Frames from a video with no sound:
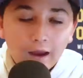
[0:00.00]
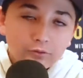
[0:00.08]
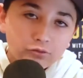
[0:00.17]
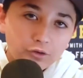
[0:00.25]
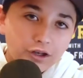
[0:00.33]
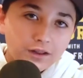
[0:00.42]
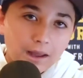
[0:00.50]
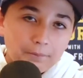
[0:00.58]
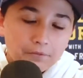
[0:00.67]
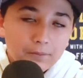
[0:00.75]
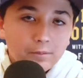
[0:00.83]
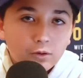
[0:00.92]
I was reading
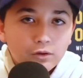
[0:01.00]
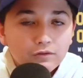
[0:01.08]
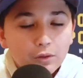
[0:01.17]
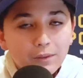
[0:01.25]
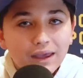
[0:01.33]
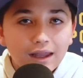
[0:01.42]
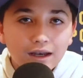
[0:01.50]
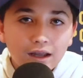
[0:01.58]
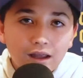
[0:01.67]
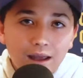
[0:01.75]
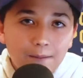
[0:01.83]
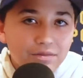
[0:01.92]
that report over the weekend.
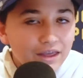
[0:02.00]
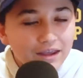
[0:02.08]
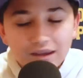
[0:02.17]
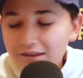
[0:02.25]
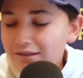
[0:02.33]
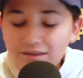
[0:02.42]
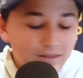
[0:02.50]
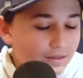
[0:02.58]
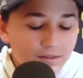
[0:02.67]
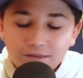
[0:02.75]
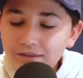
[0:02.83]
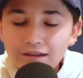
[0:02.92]
I'm thinking,
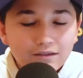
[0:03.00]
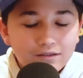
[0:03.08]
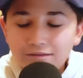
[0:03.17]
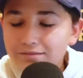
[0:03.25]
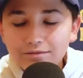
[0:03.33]
these